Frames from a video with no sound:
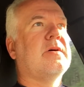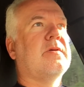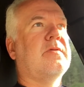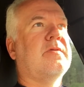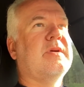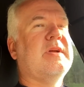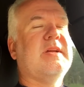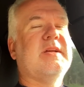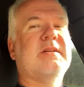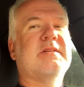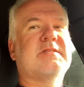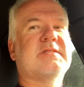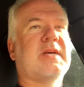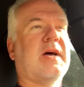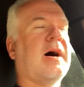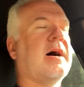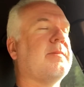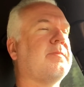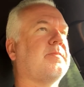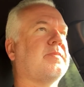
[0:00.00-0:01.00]
reads
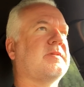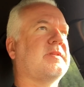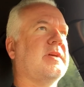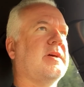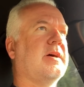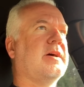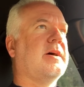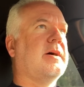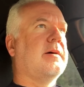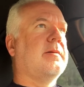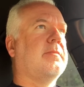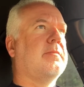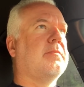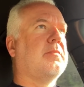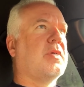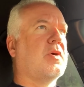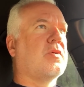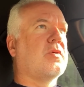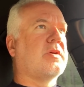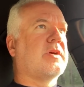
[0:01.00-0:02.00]
up the
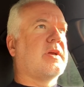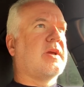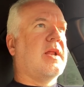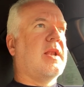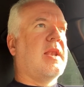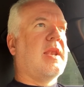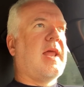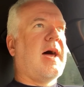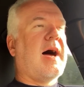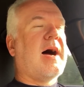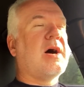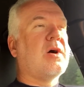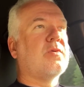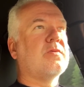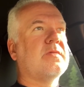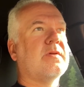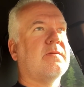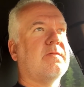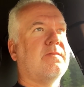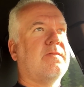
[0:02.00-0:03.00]
book
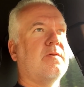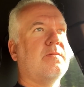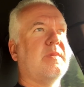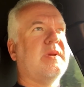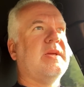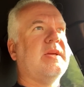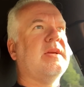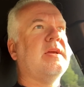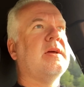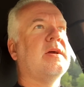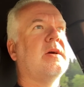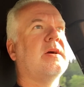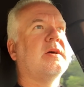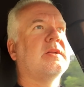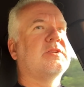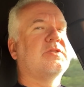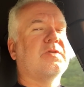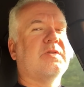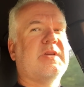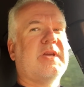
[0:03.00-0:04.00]
loud for me
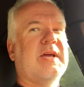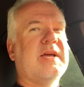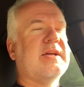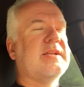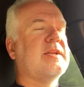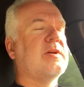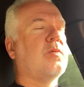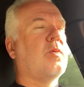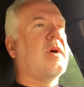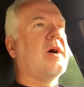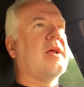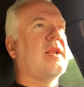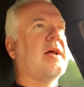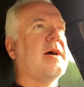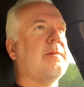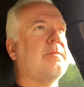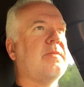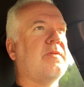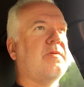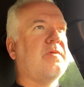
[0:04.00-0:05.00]
together while I'm